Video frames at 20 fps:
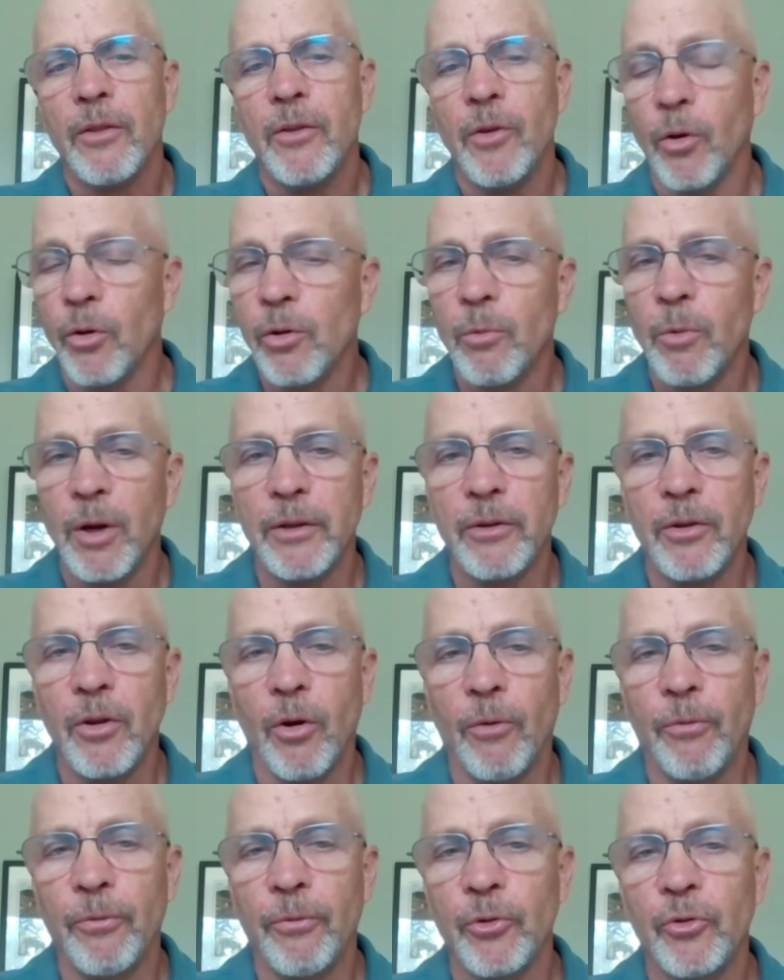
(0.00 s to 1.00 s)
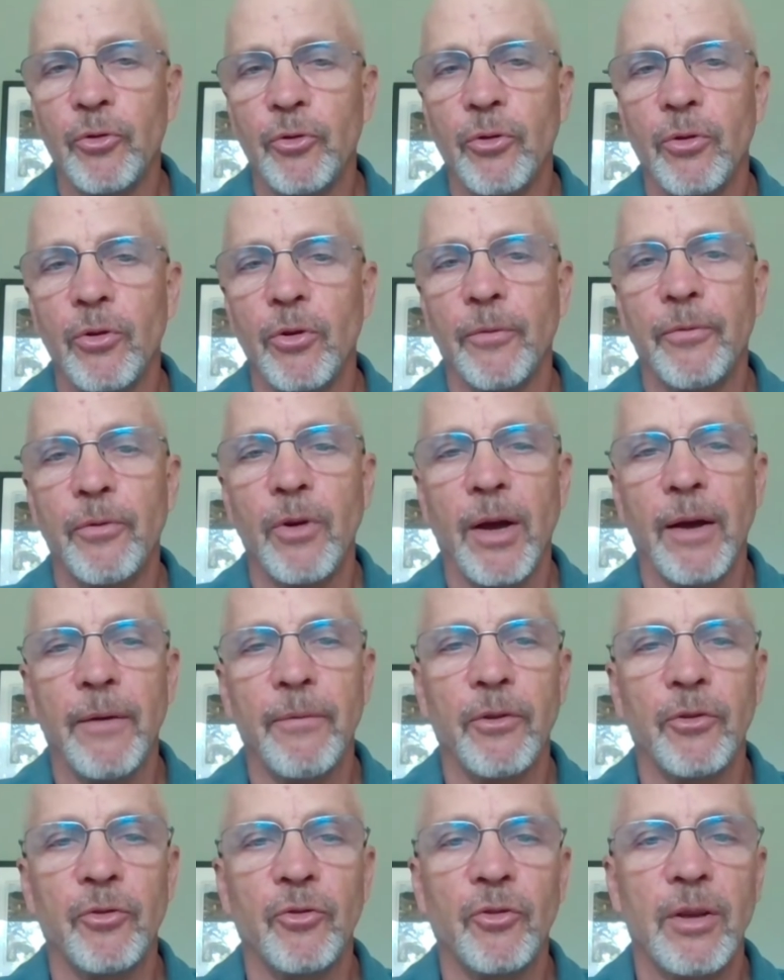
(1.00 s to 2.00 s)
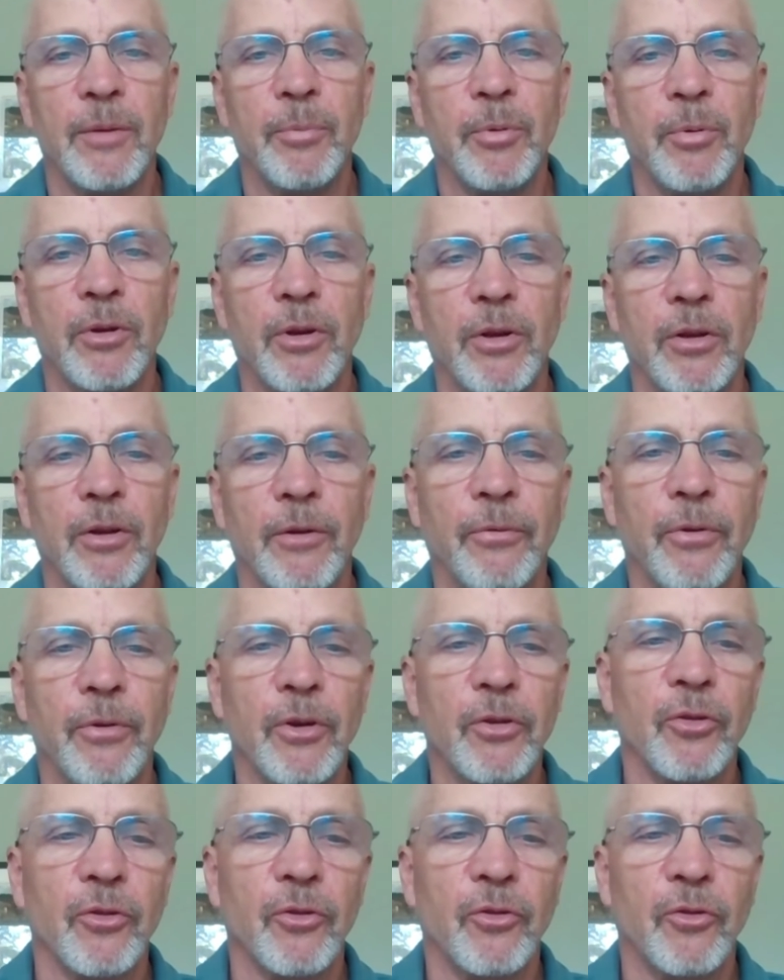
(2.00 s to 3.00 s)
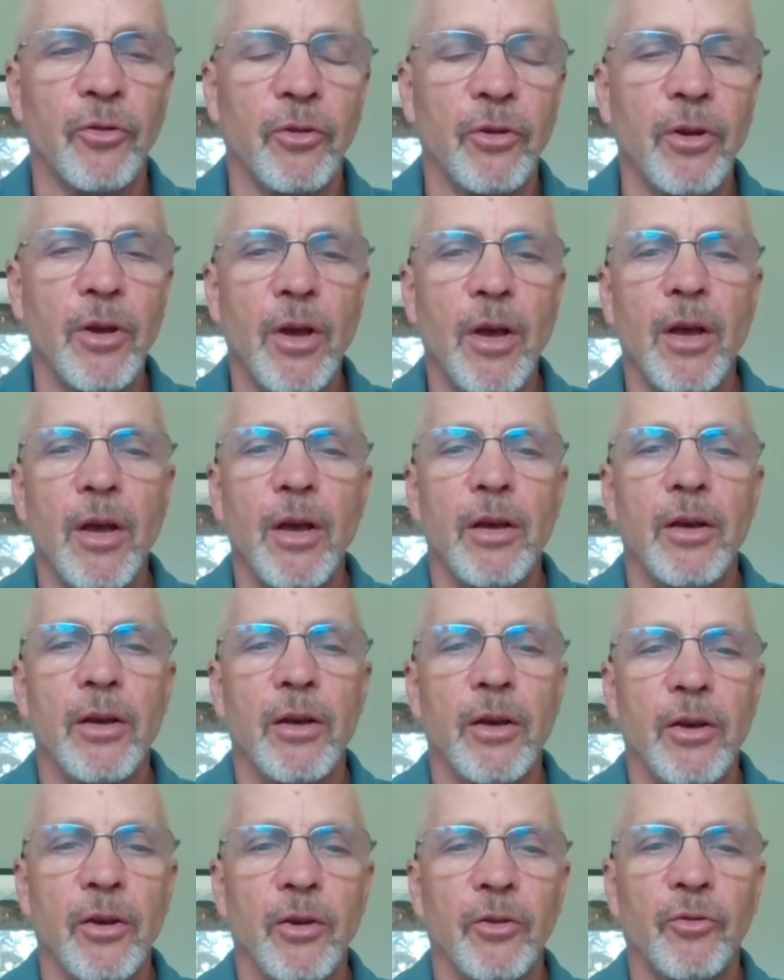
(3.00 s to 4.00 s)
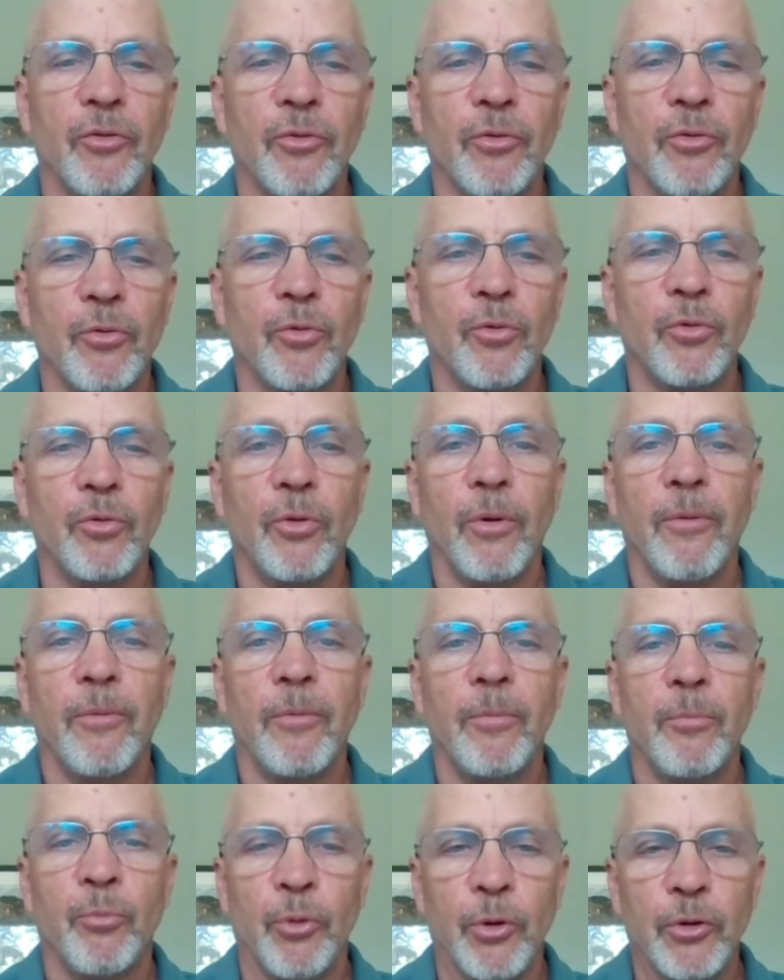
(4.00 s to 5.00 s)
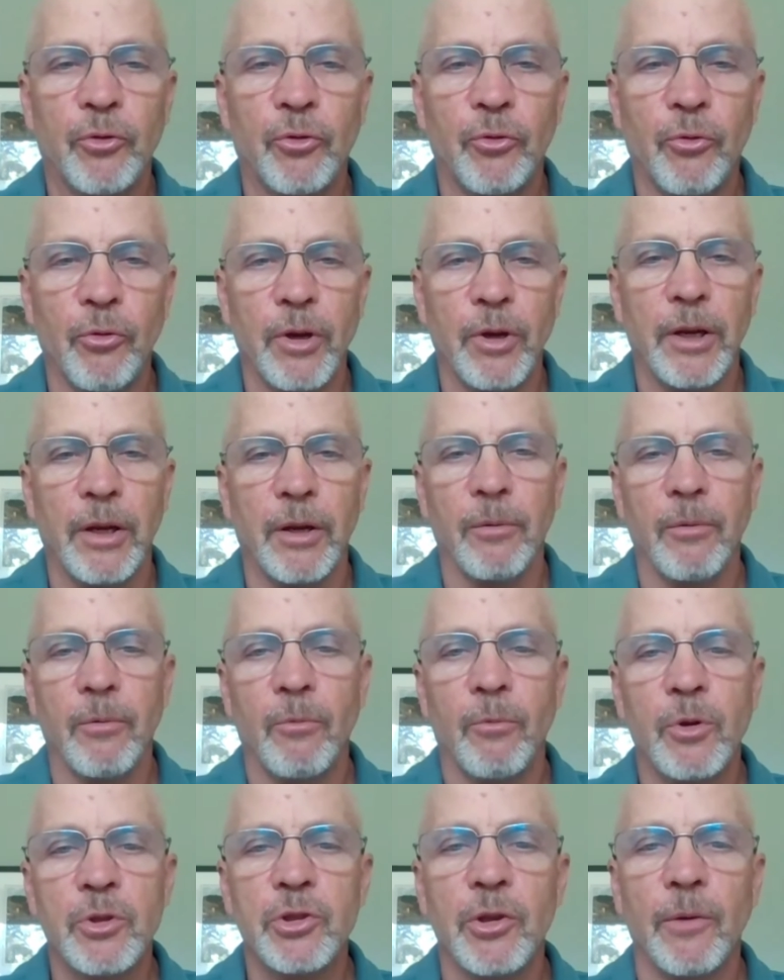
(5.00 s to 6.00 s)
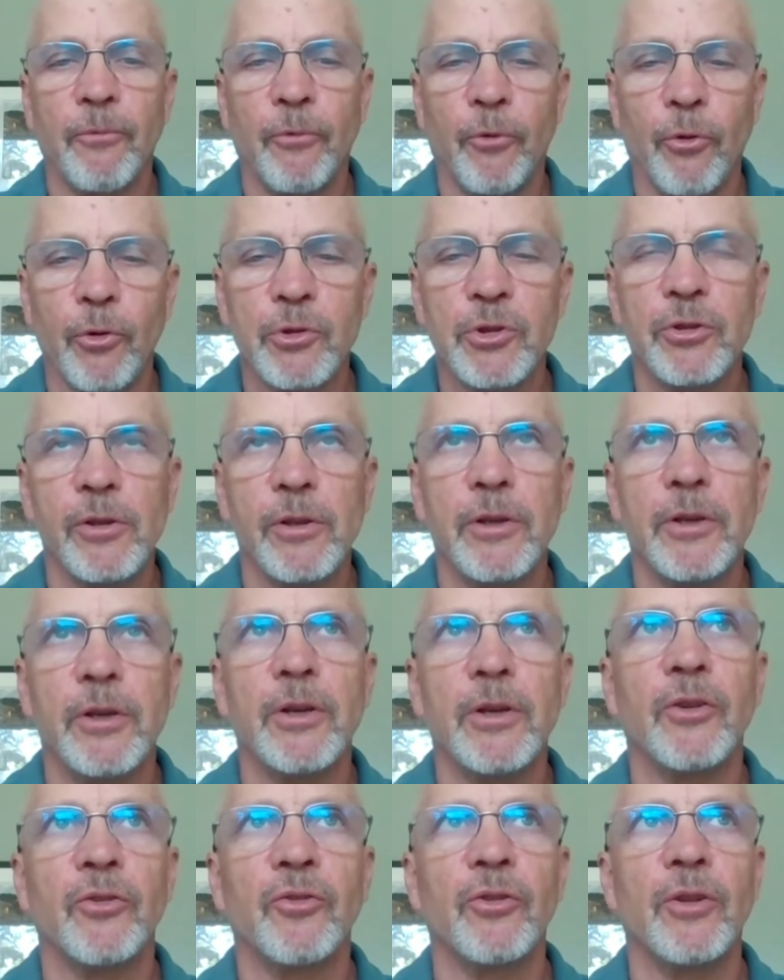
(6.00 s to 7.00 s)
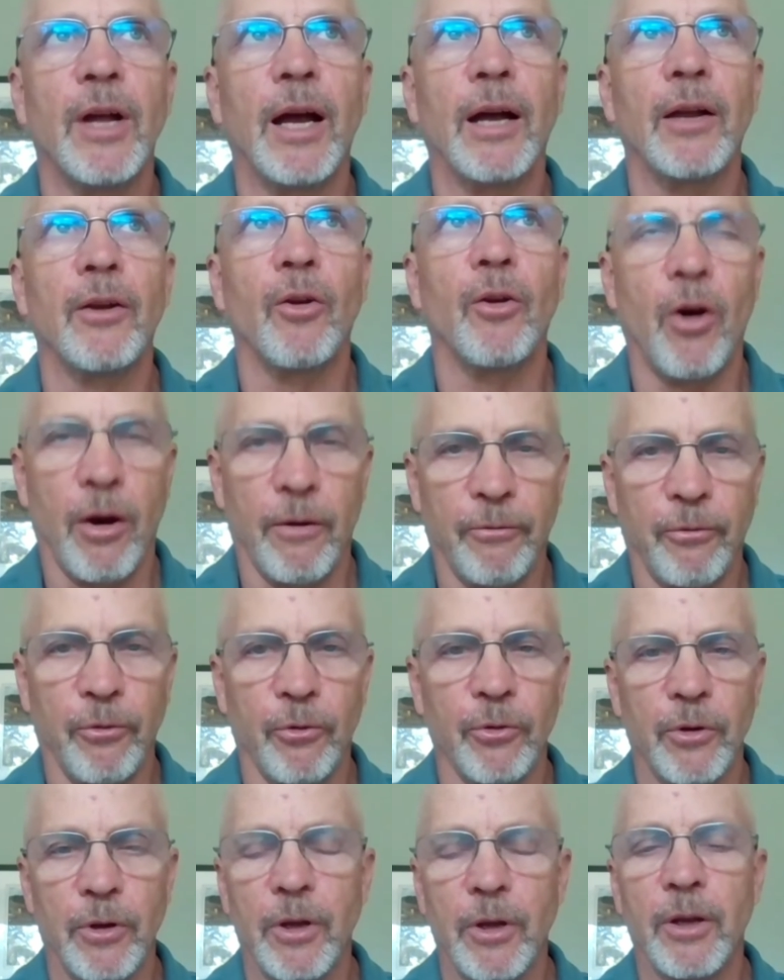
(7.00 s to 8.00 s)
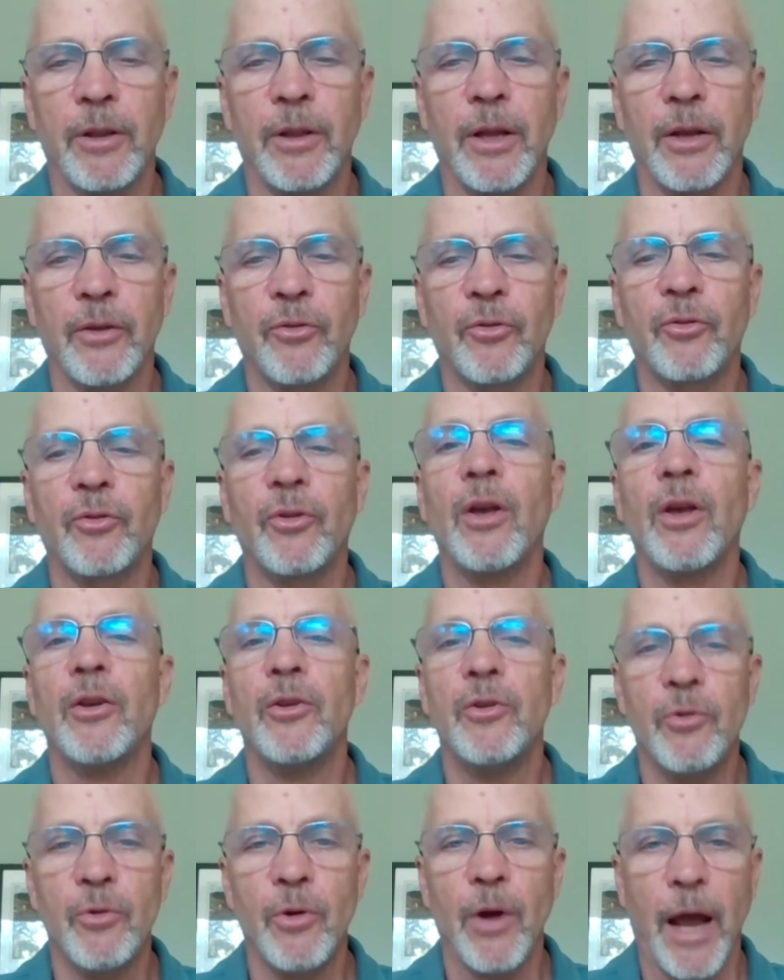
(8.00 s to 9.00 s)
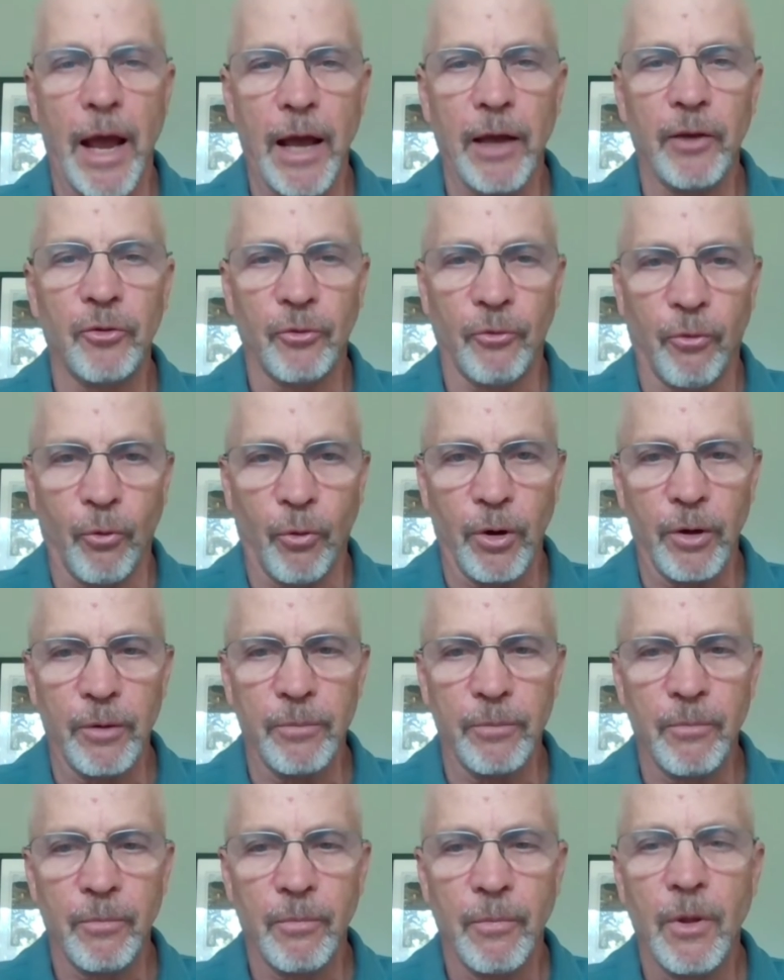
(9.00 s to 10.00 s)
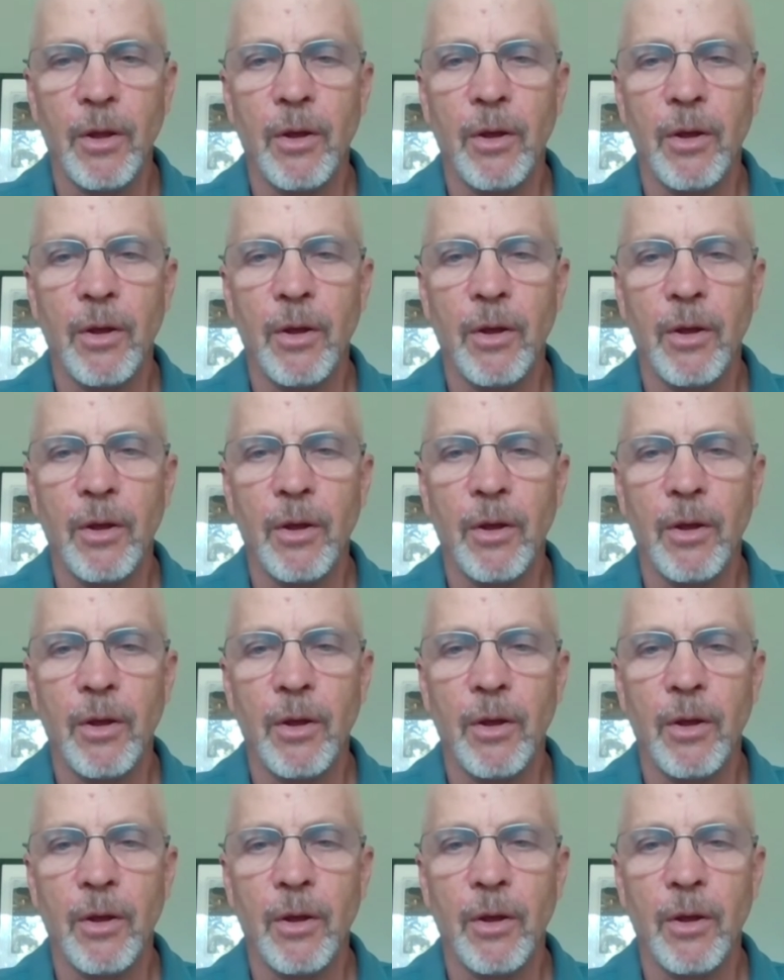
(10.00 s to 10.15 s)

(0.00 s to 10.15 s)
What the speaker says: The only way to know for sure if you have this DPD deficiency is through pre-screening, which unfortunately is not offered unless you ask for it.